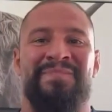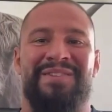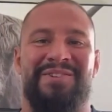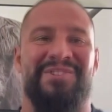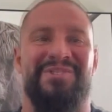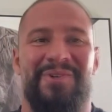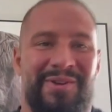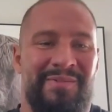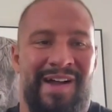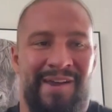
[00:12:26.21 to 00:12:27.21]
just
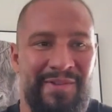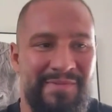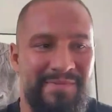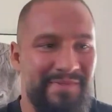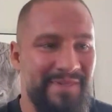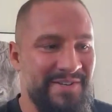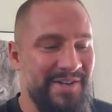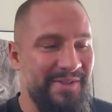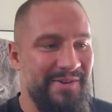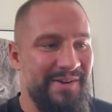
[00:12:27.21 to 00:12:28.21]
joking around with each
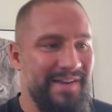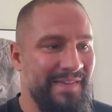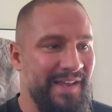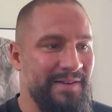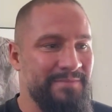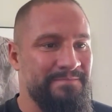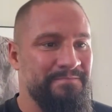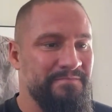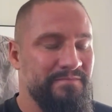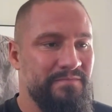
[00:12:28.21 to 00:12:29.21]
other. And then
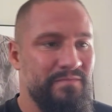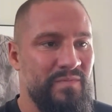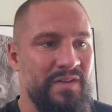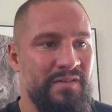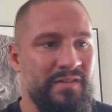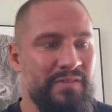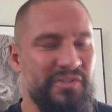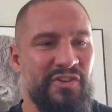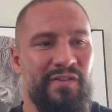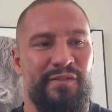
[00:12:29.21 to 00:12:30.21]
there
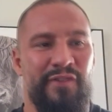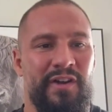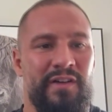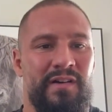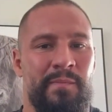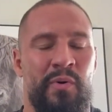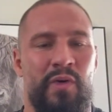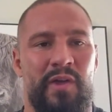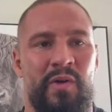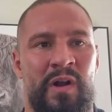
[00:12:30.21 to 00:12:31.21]
was sort of a
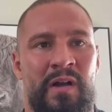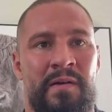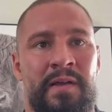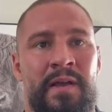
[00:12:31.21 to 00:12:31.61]
point where